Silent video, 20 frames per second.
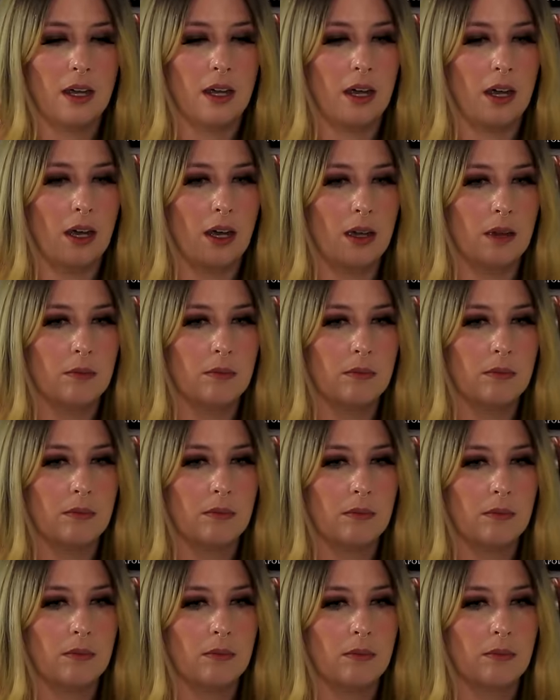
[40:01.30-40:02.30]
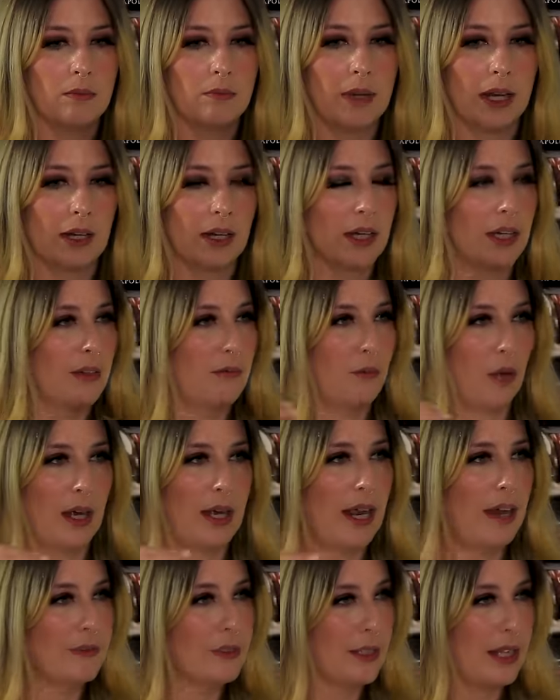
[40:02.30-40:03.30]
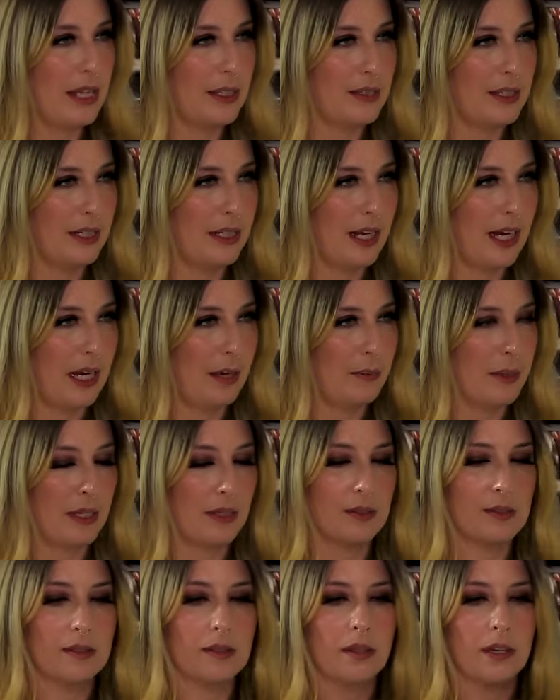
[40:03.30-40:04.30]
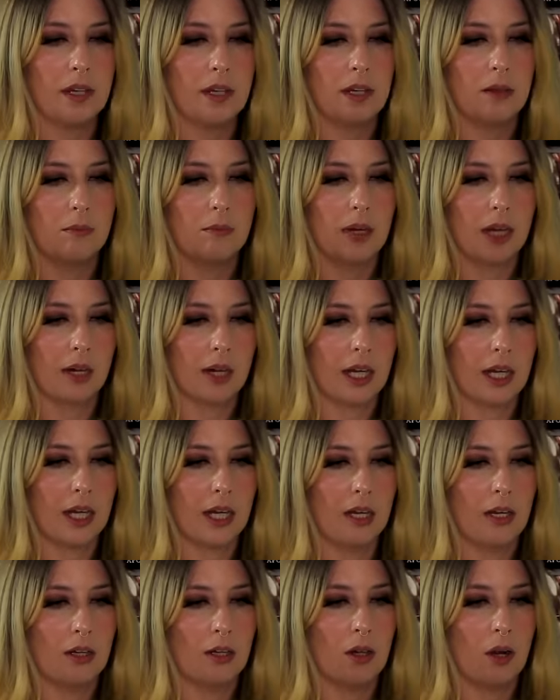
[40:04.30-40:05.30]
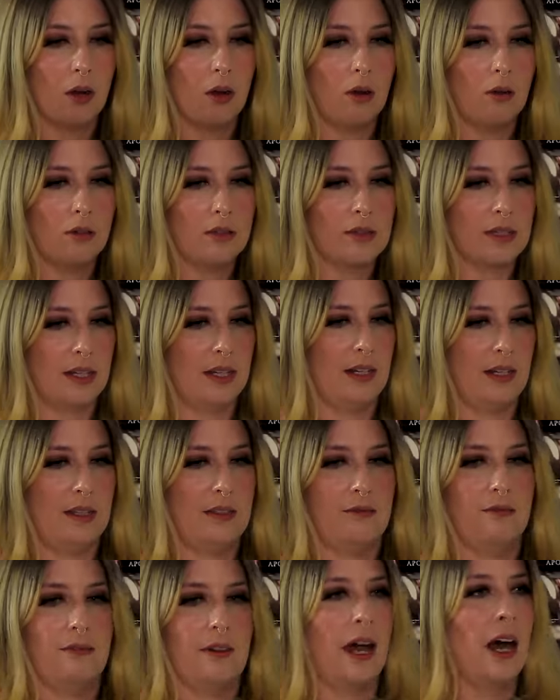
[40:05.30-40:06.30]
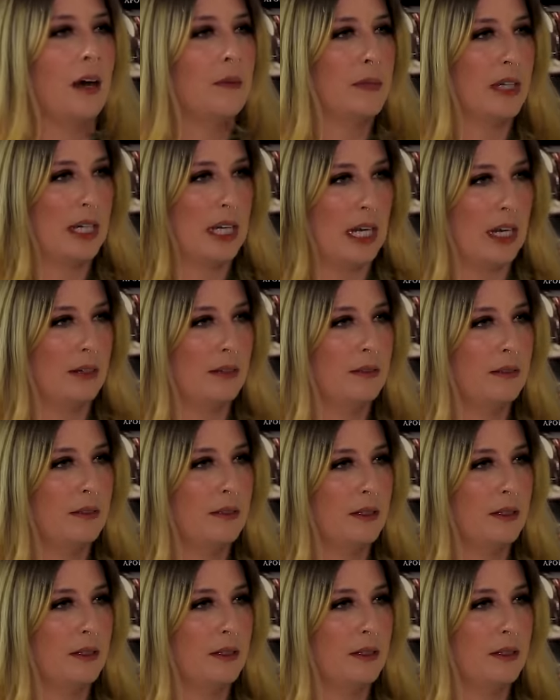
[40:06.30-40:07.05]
right after that scene happens, Mary goes and is vomiting.